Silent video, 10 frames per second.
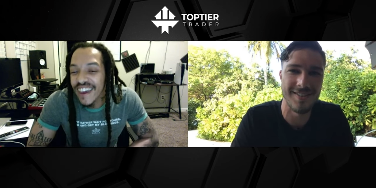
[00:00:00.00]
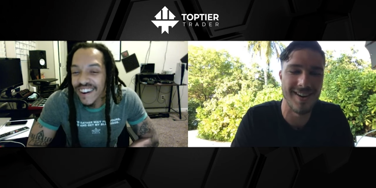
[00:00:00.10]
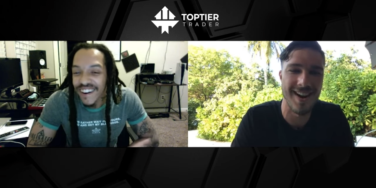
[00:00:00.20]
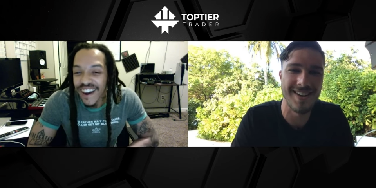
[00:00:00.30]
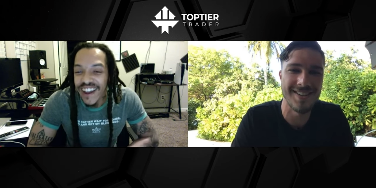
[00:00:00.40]

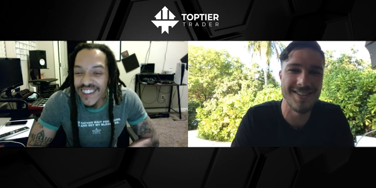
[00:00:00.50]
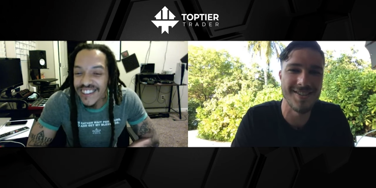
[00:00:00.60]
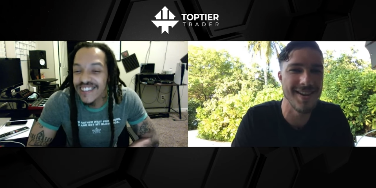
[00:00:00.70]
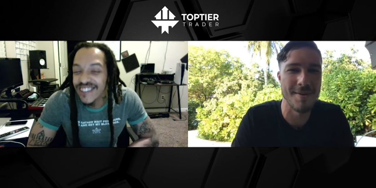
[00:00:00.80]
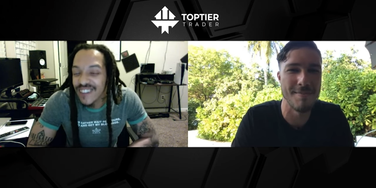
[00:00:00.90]
Speaker 1: right? right. This
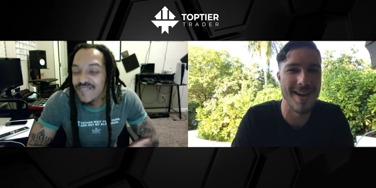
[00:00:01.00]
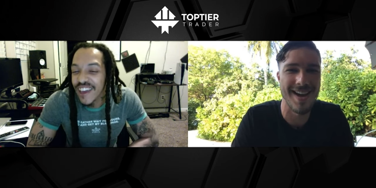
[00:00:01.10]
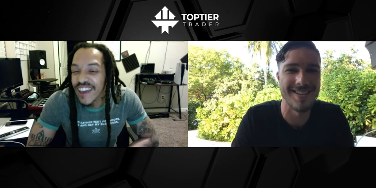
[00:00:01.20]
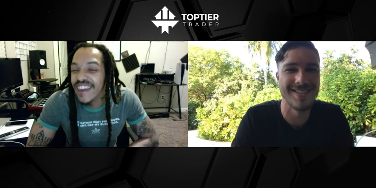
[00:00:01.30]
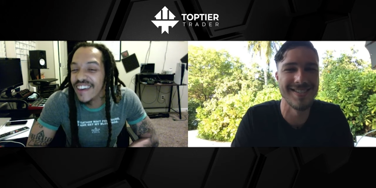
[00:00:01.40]
you gotta
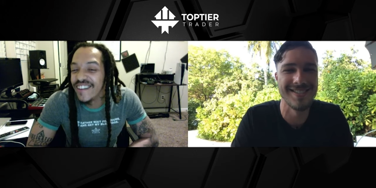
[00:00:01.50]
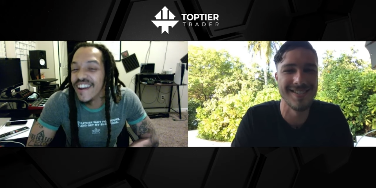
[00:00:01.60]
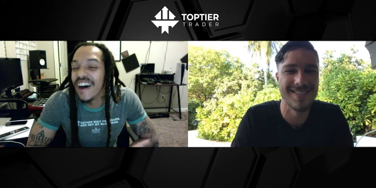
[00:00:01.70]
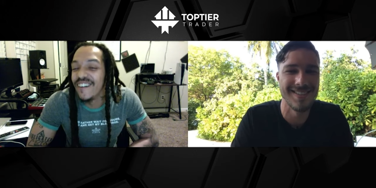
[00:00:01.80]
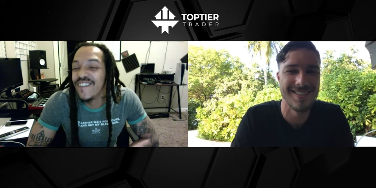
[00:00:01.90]
pass. giving
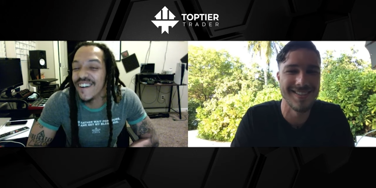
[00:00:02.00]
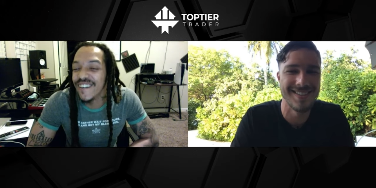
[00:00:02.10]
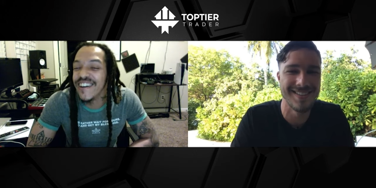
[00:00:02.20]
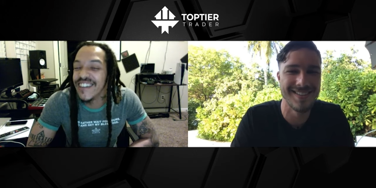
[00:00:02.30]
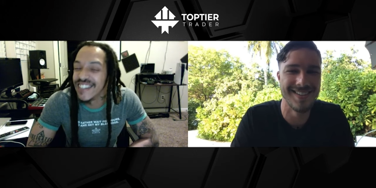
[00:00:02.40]
out for a
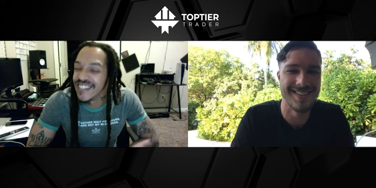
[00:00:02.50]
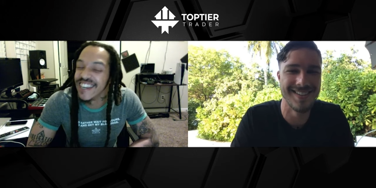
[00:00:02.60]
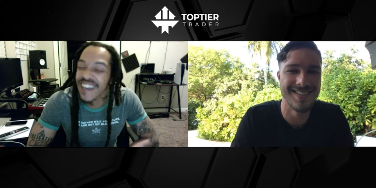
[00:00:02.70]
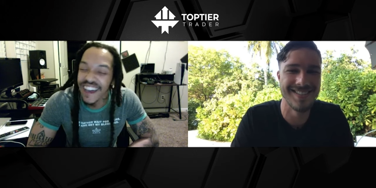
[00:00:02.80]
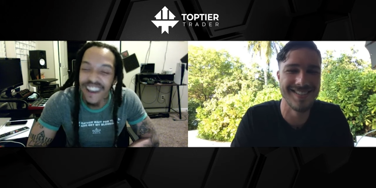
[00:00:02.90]
reason.
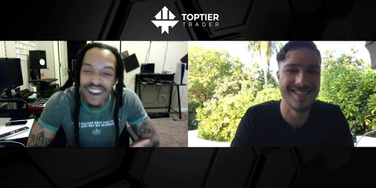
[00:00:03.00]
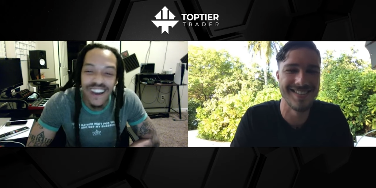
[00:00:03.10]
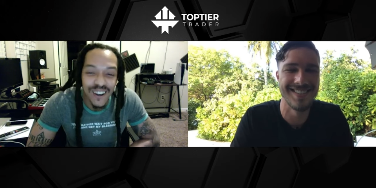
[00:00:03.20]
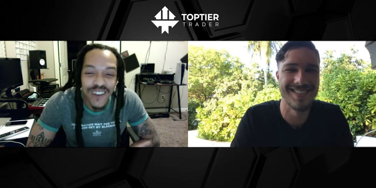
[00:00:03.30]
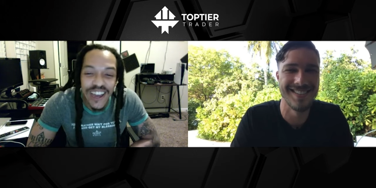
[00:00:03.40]
Yeah,
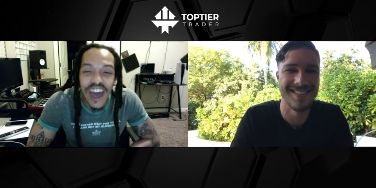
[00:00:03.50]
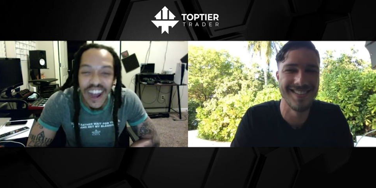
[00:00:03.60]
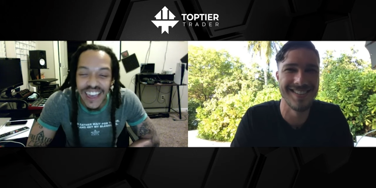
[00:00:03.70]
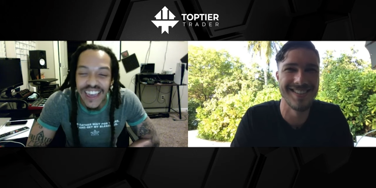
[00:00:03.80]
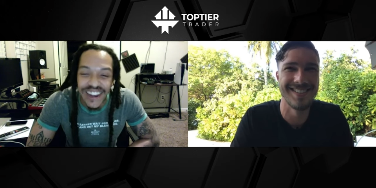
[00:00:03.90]
we gotta
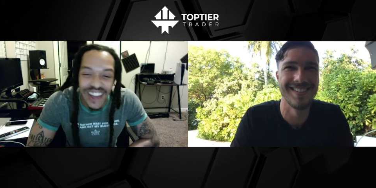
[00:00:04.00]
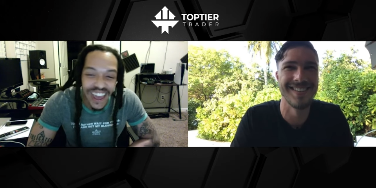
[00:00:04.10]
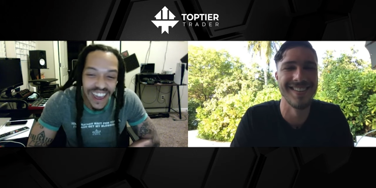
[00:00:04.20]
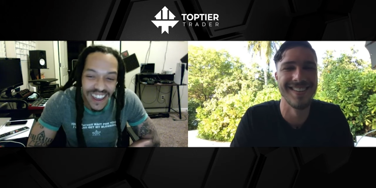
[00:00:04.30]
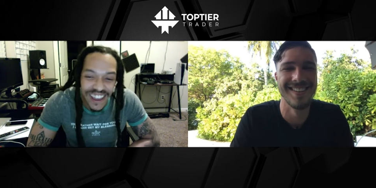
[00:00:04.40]
get that.
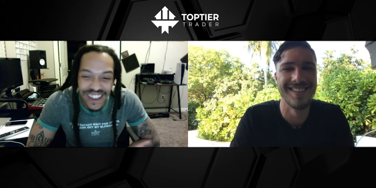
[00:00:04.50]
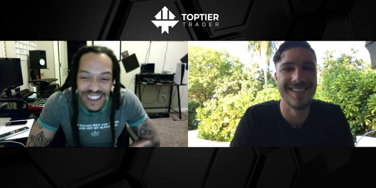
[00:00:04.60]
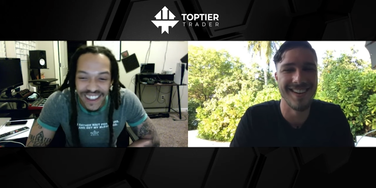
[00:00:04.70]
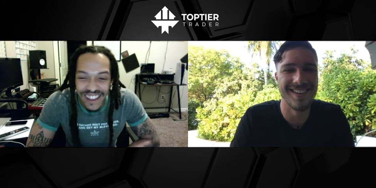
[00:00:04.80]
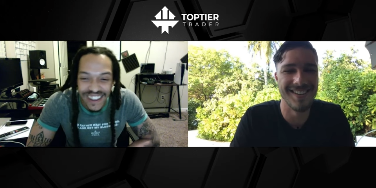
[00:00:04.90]

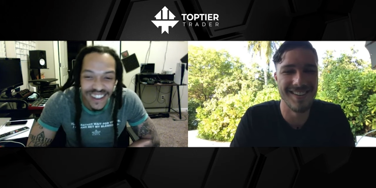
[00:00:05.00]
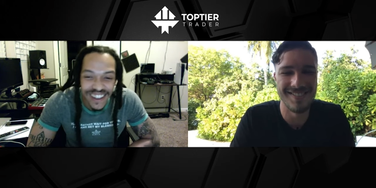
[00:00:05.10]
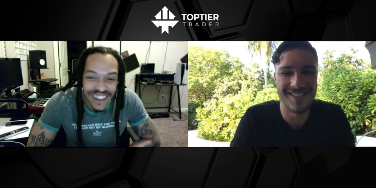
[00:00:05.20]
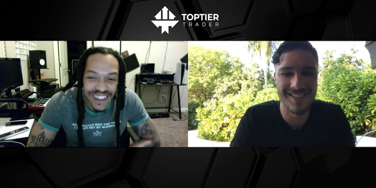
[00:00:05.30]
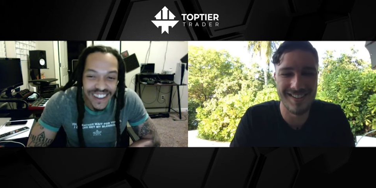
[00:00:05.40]
Speaker 2: I
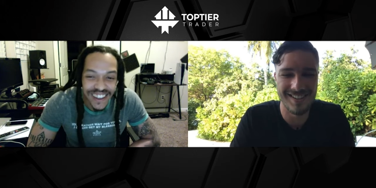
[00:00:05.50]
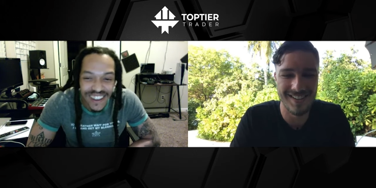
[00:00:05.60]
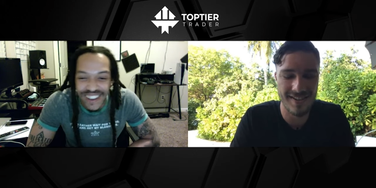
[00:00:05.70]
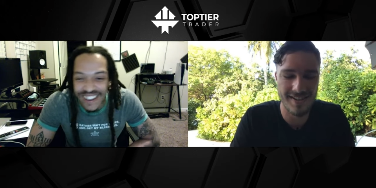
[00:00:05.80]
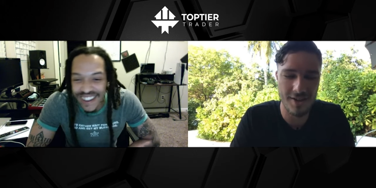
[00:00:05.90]
love it. I
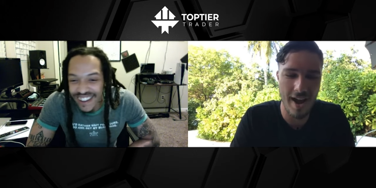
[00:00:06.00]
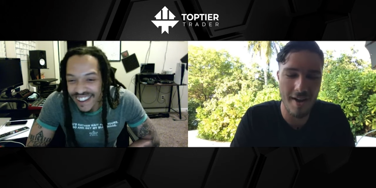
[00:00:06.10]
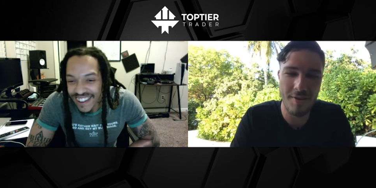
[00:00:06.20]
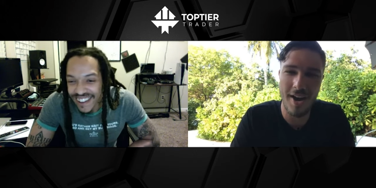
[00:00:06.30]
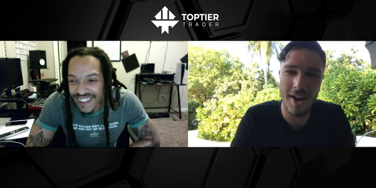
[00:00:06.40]
love it. So,
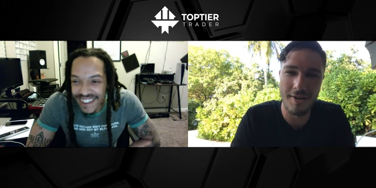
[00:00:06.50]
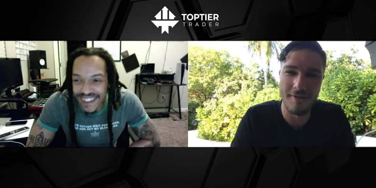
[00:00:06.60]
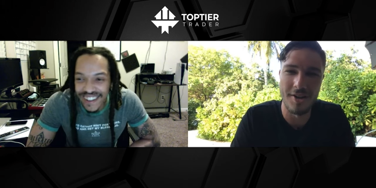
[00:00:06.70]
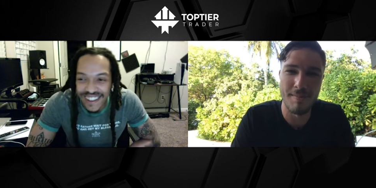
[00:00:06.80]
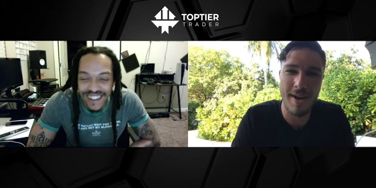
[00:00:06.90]
have you had your
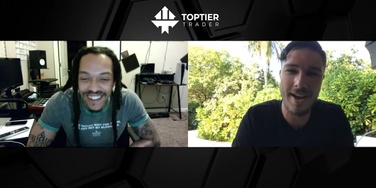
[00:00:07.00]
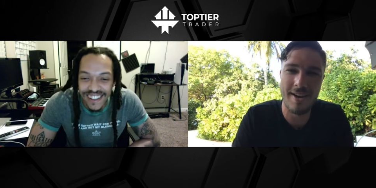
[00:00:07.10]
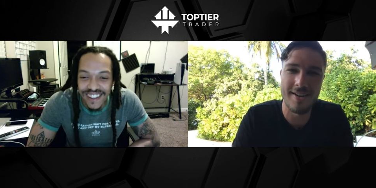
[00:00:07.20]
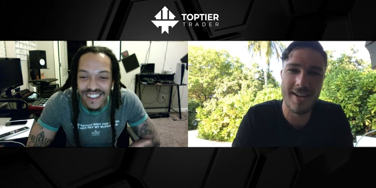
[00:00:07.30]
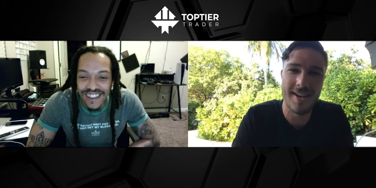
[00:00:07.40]
first
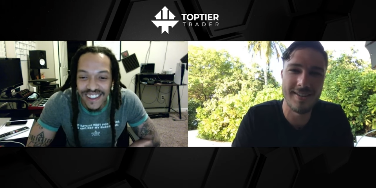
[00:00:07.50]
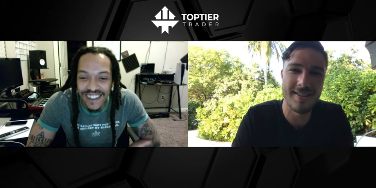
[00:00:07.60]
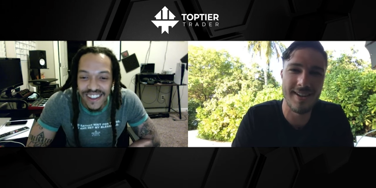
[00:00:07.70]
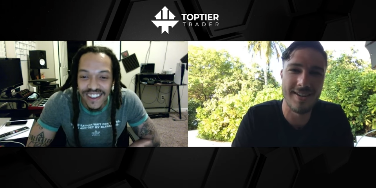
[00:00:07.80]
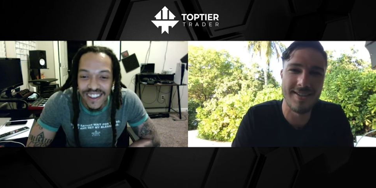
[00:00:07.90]
payout yet?
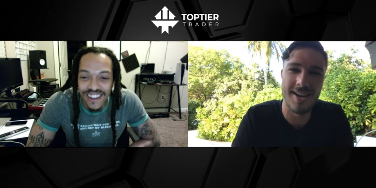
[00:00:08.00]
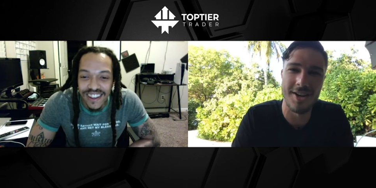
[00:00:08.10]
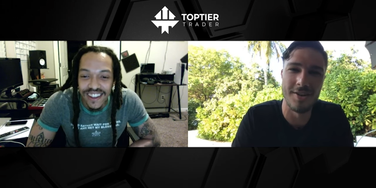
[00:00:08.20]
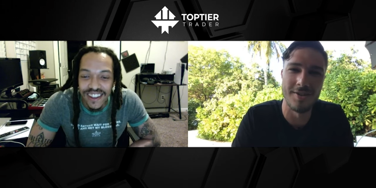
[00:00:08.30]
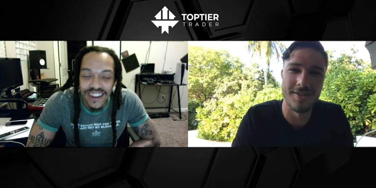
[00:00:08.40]
How's
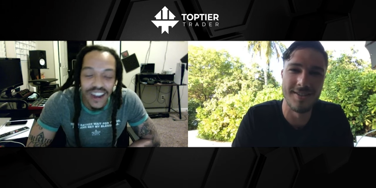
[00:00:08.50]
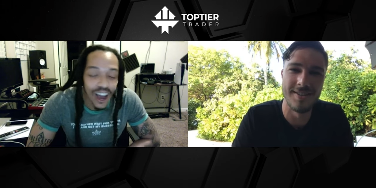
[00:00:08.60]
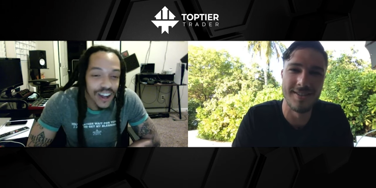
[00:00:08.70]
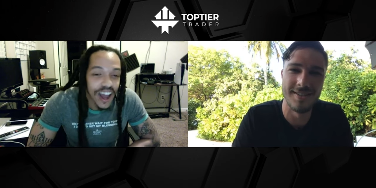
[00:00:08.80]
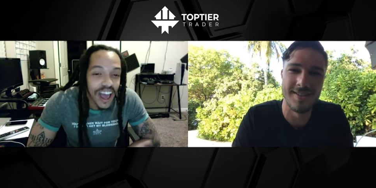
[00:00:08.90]
that going? No,
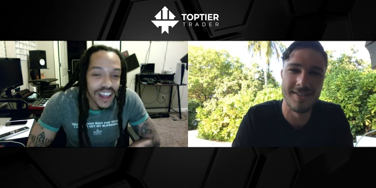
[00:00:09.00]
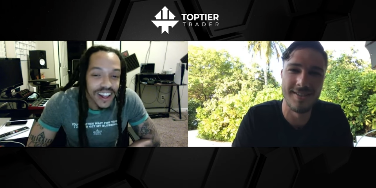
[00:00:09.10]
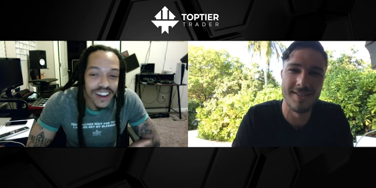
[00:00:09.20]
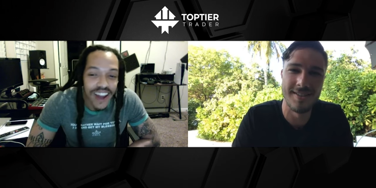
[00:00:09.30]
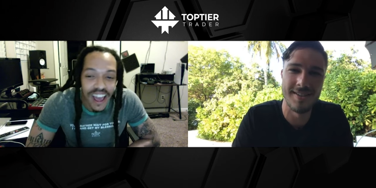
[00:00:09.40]
not
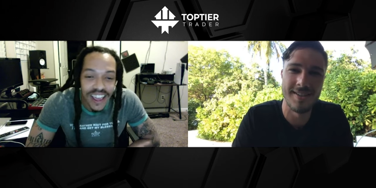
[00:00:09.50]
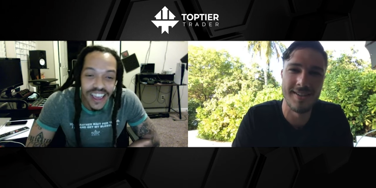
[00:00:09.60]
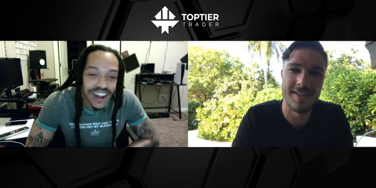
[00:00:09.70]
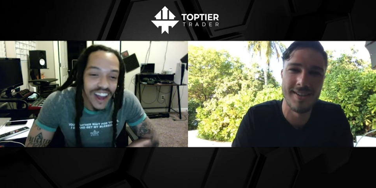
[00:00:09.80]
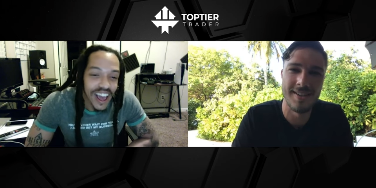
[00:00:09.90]
Speaker 1: not
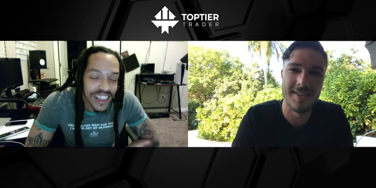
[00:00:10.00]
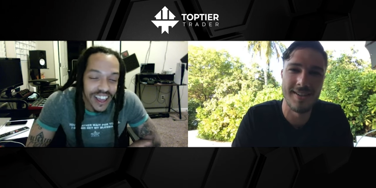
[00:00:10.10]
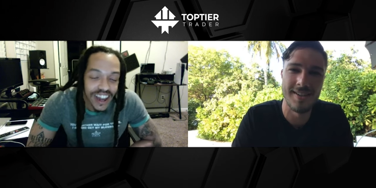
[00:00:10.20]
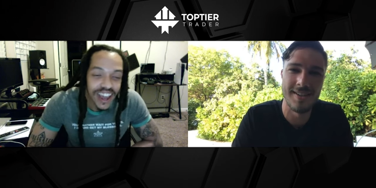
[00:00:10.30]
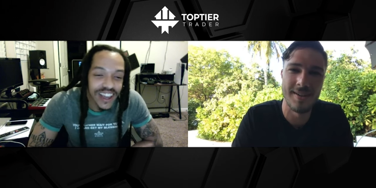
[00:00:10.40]
yet, not
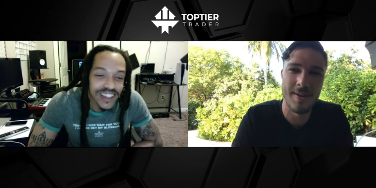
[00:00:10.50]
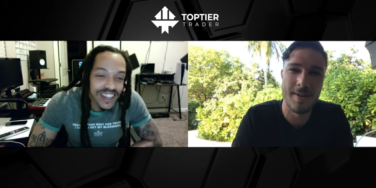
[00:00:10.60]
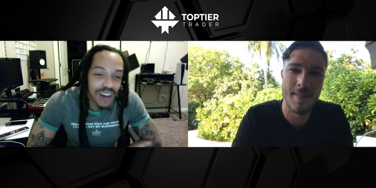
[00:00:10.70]
yet. Like I said, I,